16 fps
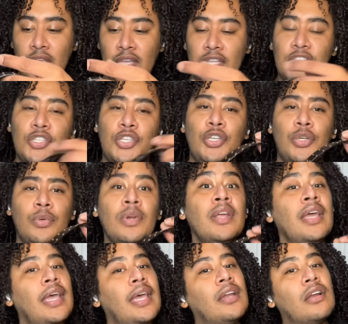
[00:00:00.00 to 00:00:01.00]
It's cute.
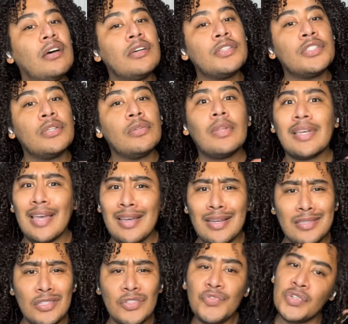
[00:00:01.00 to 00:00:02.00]
And also, like, I
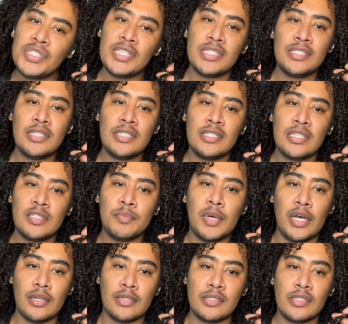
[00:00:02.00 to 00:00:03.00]
got this for 66
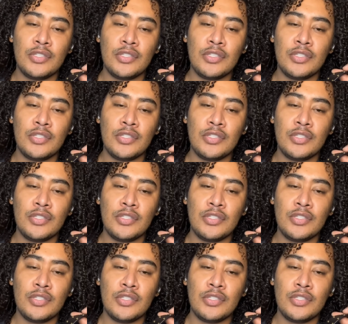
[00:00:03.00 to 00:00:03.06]
bucks.